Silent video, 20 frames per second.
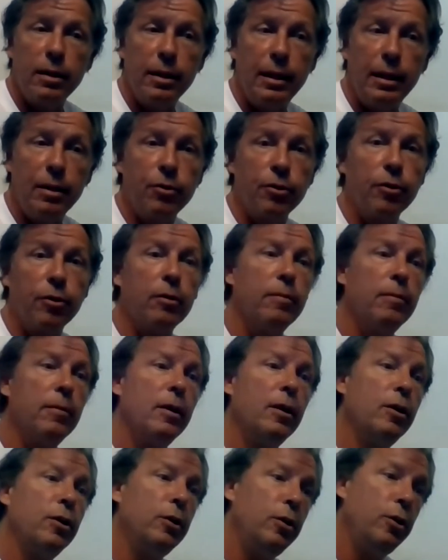Either
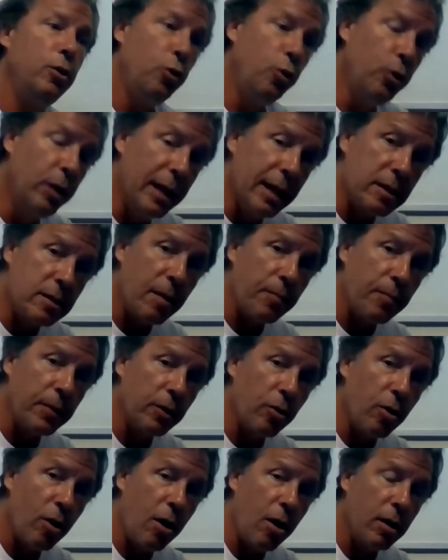you did
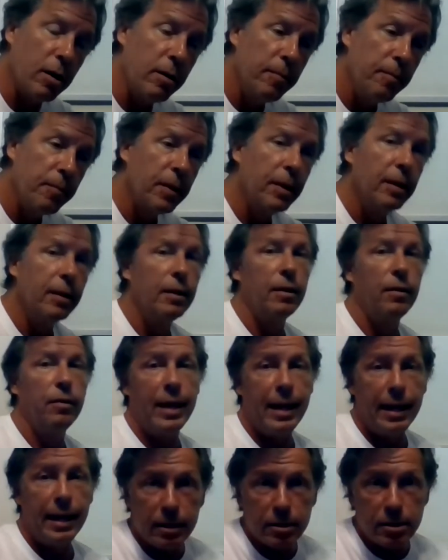something wrong,
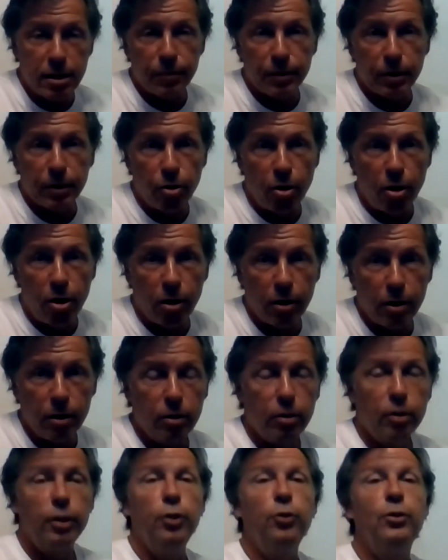they did something
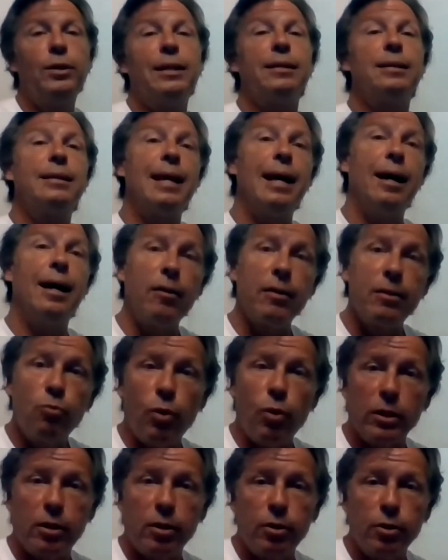wrong, you didn't tell
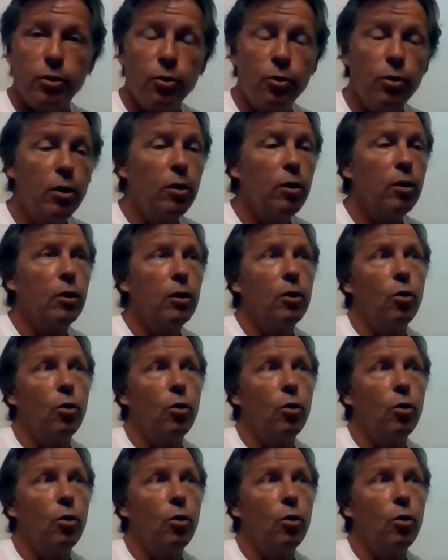them what to do,